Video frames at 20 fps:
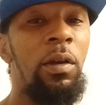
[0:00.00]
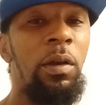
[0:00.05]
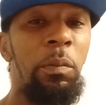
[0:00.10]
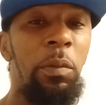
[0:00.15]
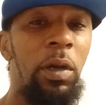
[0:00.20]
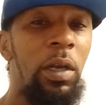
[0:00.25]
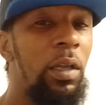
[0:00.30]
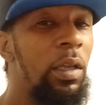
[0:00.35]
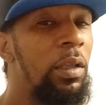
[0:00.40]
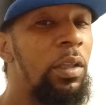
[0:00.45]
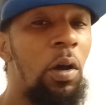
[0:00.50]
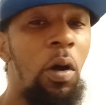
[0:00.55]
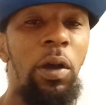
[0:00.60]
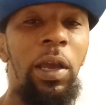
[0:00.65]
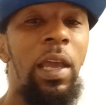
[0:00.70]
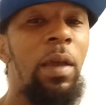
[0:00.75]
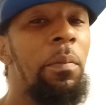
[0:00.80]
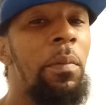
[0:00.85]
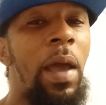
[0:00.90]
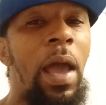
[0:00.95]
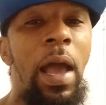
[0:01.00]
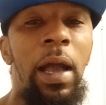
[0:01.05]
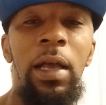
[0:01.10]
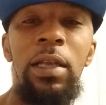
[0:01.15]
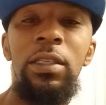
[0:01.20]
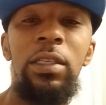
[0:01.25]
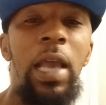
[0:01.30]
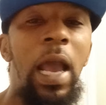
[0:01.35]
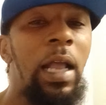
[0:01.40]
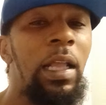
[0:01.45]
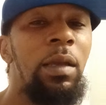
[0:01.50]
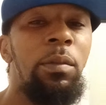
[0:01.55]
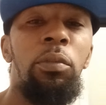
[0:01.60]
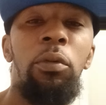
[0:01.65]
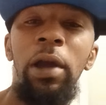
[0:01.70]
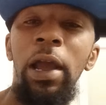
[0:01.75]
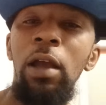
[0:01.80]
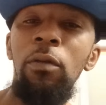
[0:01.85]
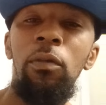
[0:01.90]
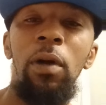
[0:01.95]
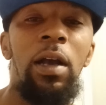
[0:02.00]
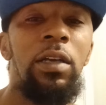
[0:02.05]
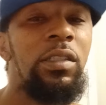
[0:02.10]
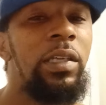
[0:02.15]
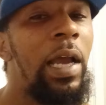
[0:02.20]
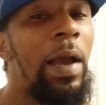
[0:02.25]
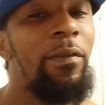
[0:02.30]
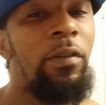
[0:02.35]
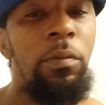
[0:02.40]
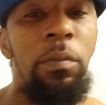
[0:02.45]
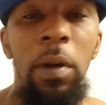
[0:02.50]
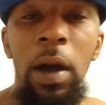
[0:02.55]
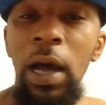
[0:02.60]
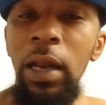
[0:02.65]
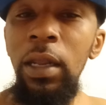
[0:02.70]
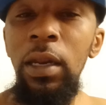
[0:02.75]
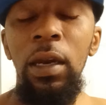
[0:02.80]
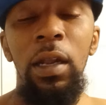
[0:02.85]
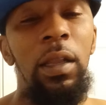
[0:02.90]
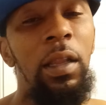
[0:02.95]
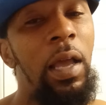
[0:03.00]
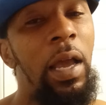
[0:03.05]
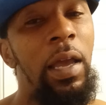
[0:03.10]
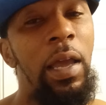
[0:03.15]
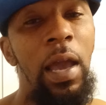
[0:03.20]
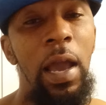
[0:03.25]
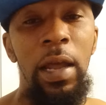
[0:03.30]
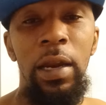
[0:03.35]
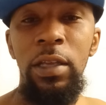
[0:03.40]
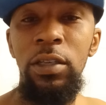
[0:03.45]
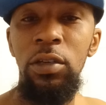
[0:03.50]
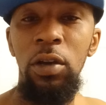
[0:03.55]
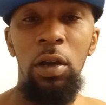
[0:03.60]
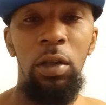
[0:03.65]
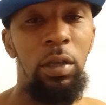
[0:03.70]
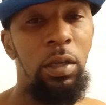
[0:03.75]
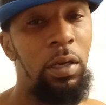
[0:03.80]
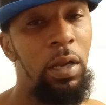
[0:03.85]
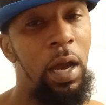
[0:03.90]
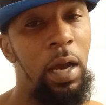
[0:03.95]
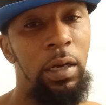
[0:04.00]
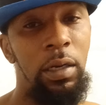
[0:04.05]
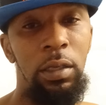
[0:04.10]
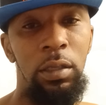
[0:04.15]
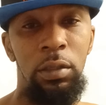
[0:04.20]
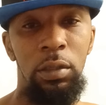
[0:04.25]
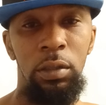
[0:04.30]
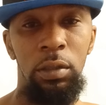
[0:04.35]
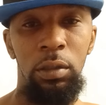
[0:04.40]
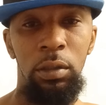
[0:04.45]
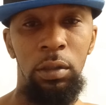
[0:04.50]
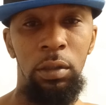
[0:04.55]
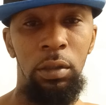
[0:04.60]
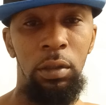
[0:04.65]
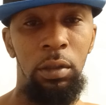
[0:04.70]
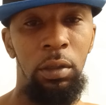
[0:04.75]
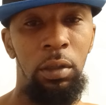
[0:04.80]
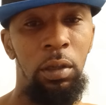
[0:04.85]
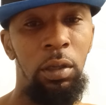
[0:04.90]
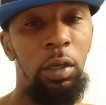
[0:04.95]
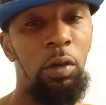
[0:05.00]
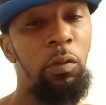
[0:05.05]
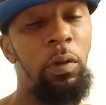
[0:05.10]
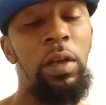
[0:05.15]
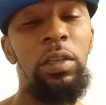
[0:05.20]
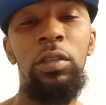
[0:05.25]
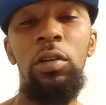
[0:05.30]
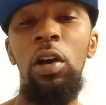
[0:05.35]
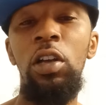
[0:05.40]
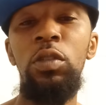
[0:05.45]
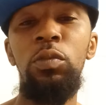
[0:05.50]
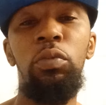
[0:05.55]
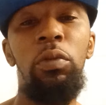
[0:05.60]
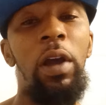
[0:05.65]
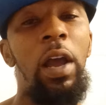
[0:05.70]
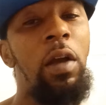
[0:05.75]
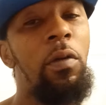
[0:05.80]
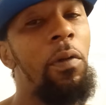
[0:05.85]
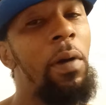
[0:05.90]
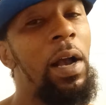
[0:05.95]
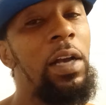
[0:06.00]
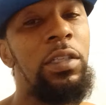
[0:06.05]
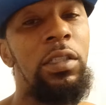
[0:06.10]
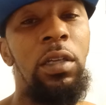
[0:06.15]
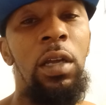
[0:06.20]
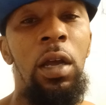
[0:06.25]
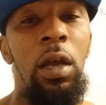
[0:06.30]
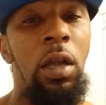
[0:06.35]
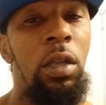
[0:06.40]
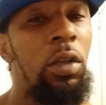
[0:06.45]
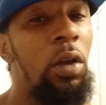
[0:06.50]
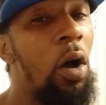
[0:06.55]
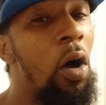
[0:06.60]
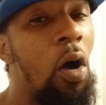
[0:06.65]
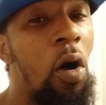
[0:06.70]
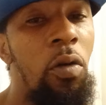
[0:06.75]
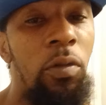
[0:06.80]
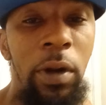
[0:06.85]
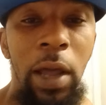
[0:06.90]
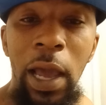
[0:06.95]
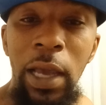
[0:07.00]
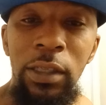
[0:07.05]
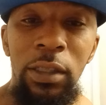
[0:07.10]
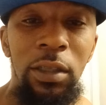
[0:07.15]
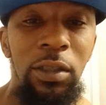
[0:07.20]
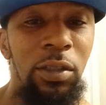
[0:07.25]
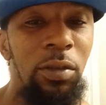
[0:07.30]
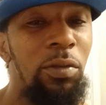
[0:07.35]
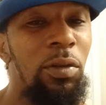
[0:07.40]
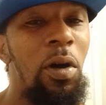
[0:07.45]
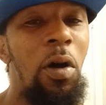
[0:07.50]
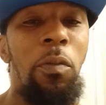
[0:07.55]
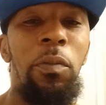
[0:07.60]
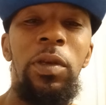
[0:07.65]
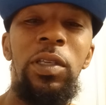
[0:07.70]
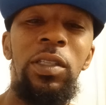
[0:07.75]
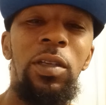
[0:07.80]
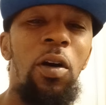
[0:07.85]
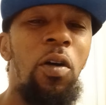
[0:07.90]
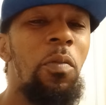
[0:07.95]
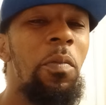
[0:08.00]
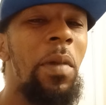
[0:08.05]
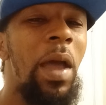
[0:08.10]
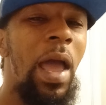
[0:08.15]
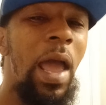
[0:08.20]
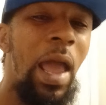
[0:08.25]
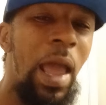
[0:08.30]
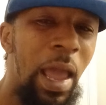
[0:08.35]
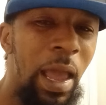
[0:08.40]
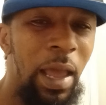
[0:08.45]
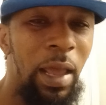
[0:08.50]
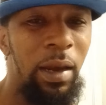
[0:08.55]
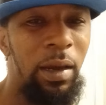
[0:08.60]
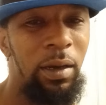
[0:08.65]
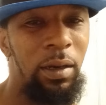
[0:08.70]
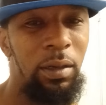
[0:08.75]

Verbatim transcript: But don't get mad because Cali brainwashed everybody in the late 80s, early 90s. The West Coast brainwashed the whole nation, so don't be so mad.